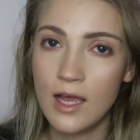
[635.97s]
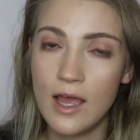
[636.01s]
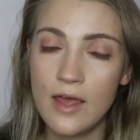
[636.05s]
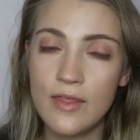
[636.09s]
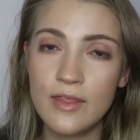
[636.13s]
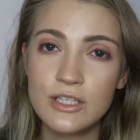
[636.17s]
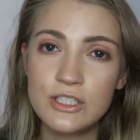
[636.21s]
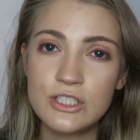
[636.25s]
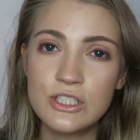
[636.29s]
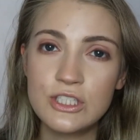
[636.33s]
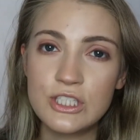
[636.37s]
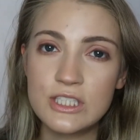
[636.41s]
And
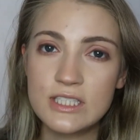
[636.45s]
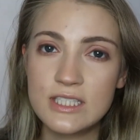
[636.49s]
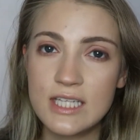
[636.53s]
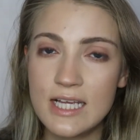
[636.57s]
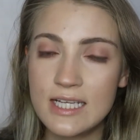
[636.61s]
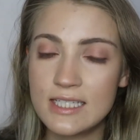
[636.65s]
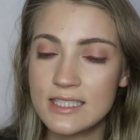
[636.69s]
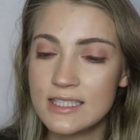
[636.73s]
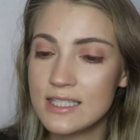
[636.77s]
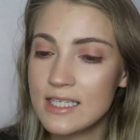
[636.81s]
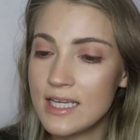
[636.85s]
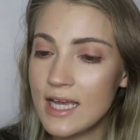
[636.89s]
then she just
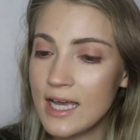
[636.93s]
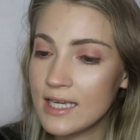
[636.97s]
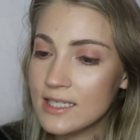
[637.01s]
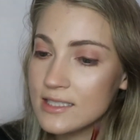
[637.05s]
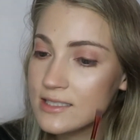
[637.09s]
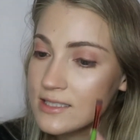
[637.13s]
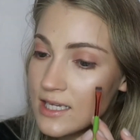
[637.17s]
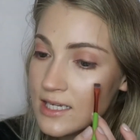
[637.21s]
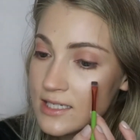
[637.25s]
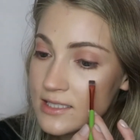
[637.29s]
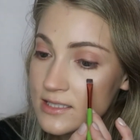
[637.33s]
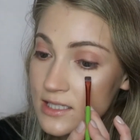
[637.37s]
takes the
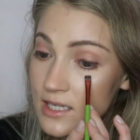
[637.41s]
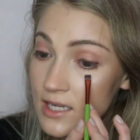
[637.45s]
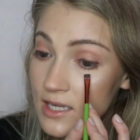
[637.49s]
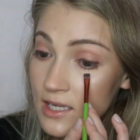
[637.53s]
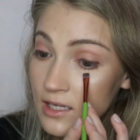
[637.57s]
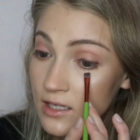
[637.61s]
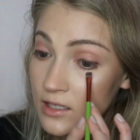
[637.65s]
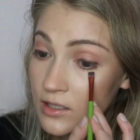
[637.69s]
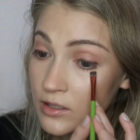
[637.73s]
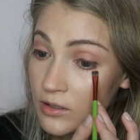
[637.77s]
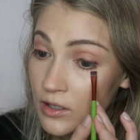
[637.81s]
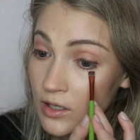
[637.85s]
excess
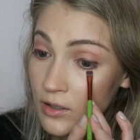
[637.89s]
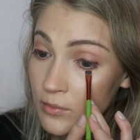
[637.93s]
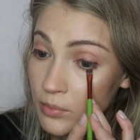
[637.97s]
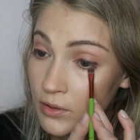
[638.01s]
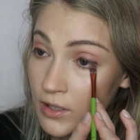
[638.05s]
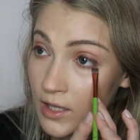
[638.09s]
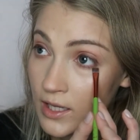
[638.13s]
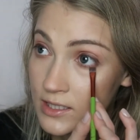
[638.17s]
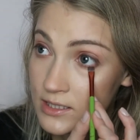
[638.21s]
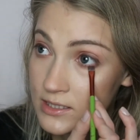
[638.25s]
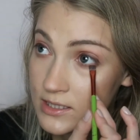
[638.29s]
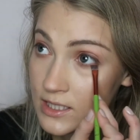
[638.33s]
and
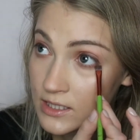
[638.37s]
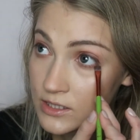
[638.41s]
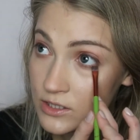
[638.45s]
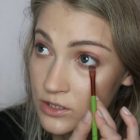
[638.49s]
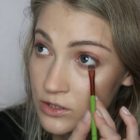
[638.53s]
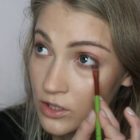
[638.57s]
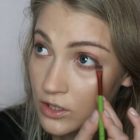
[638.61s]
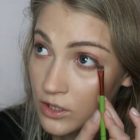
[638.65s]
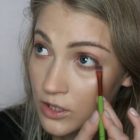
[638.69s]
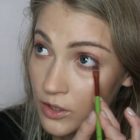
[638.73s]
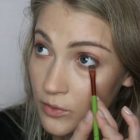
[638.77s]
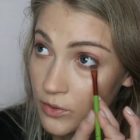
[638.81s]
applies that
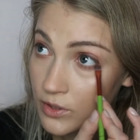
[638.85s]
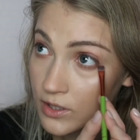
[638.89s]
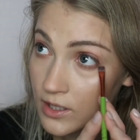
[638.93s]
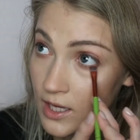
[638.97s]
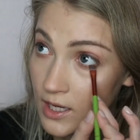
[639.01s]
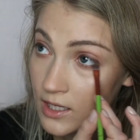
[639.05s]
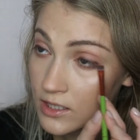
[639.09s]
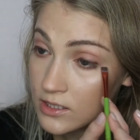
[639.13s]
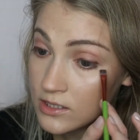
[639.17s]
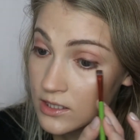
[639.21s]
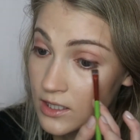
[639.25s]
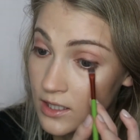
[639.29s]
to the lower
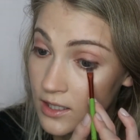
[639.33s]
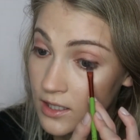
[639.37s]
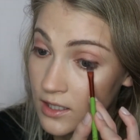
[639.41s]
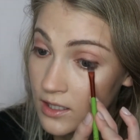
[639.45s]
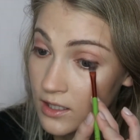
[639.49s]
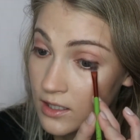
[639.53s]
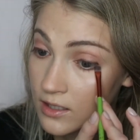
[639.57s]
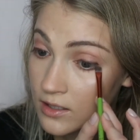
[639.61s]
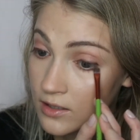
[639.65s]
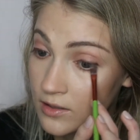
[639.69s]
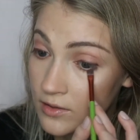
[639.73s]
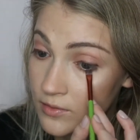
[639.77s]
lash
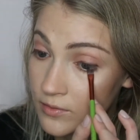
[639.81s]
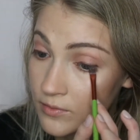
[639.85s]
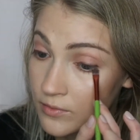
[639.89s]
line.